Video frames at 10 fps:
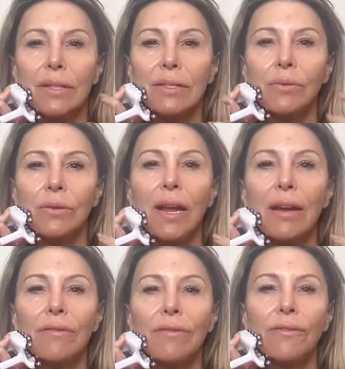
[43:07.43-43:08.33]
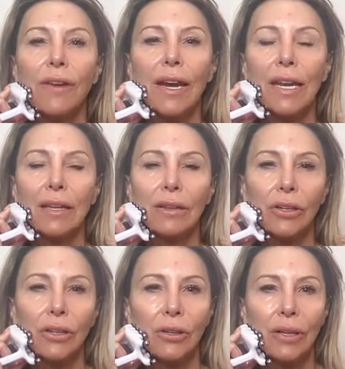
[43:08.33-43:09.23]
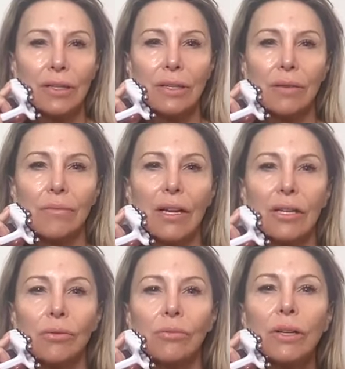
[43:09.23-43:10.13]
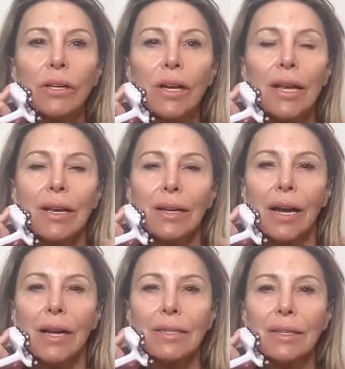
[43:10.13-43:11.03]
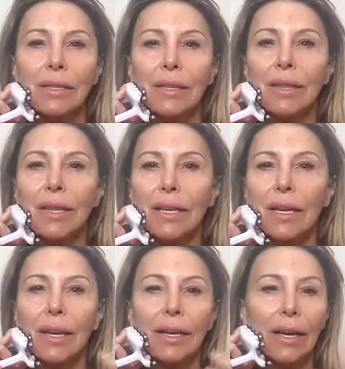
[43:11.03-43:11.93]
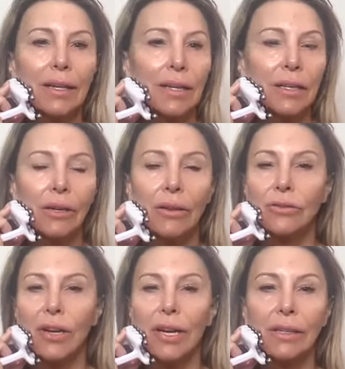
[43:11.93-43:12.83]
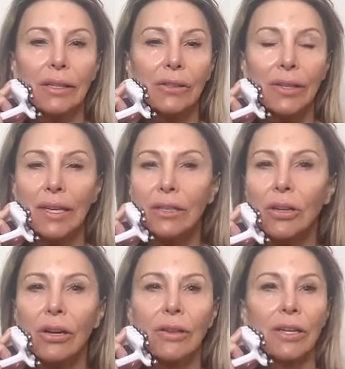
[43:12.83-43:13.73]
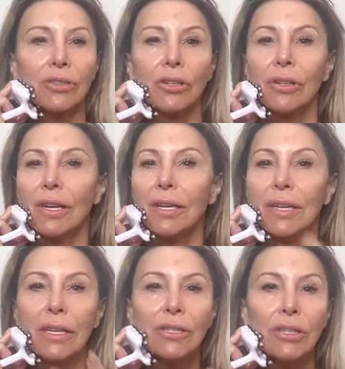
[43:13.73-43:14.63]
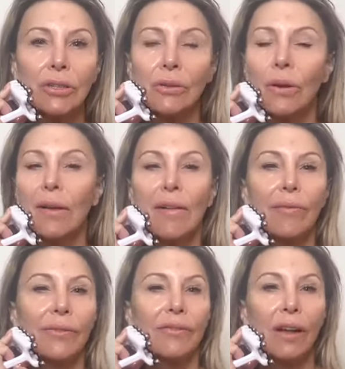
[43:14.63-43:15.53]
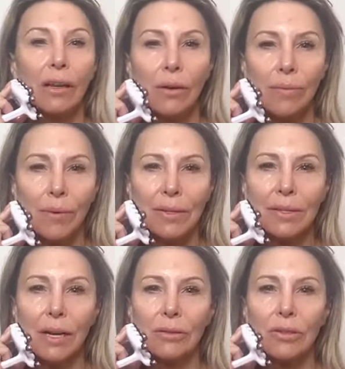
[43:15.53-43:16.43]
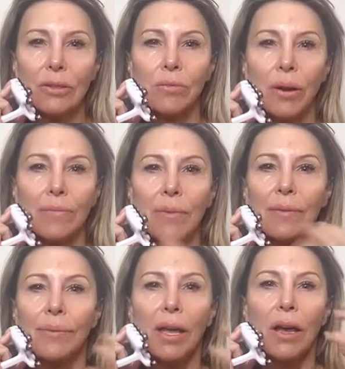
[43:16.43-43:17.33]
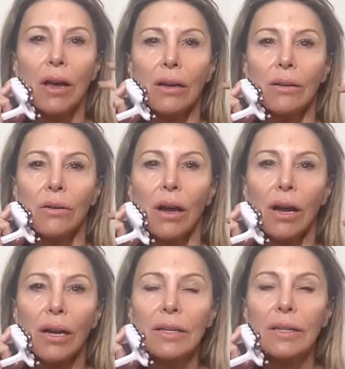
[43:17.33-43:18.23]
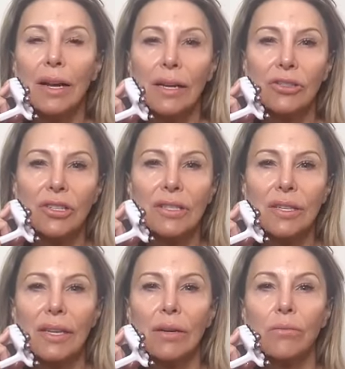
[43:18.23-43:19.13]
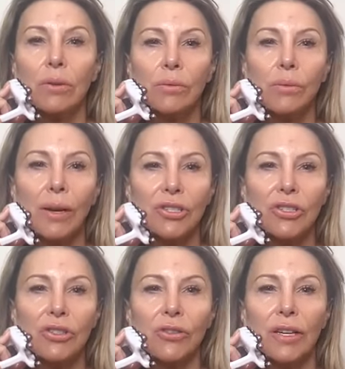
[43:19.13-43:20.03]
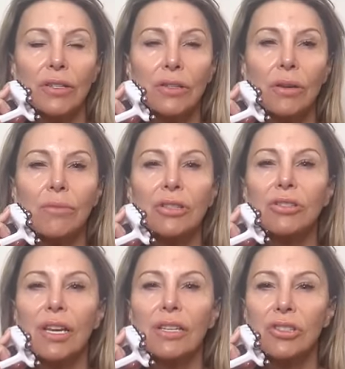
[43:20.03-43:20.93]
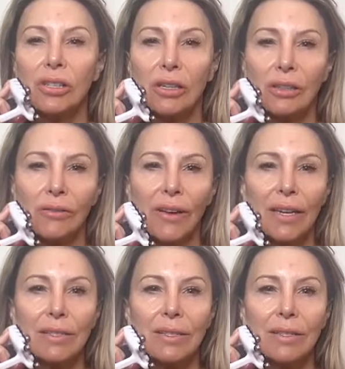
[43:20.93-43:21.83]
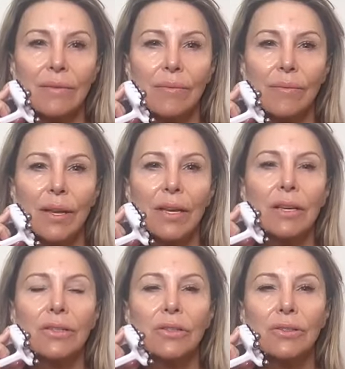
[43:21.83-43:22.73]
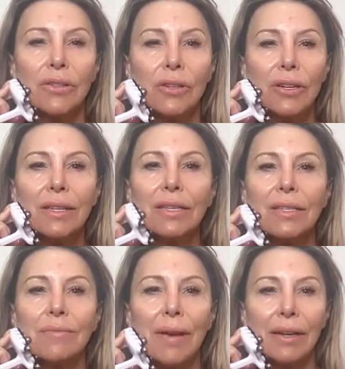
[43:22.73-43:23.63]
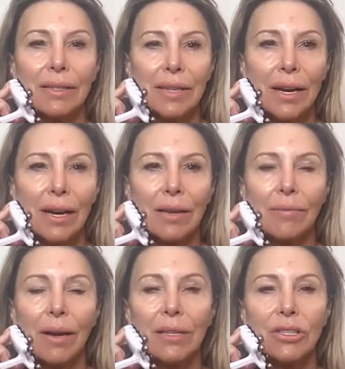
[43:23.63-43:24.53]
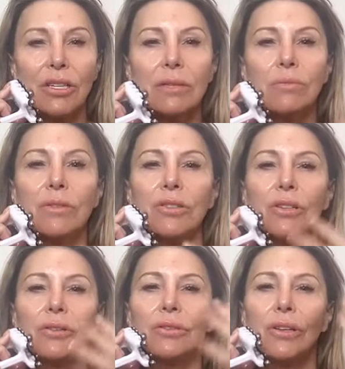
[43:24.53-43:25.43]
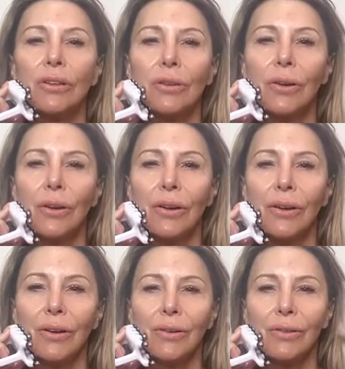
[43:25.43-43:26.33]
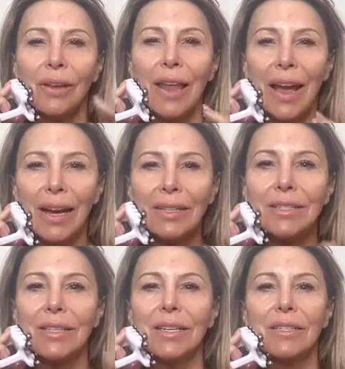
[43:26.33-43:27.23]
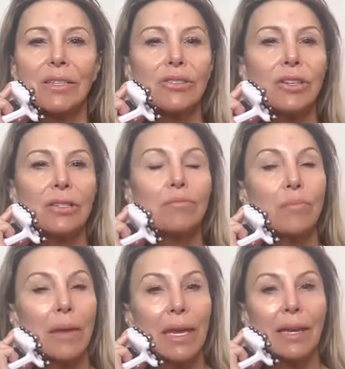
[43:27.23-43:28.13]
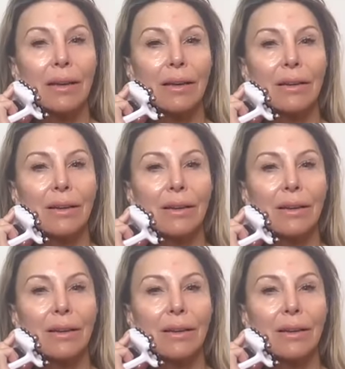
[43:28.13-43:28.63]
So we're not fighting the current so much. When we're constantly thinking like, I need to go to the dry cleaner, I need to call the attorney, I need to follow up on this doctor's appointment, unconsciously, we're registering so much tension on our face. So during this amount of time, I just want you to relax into just being.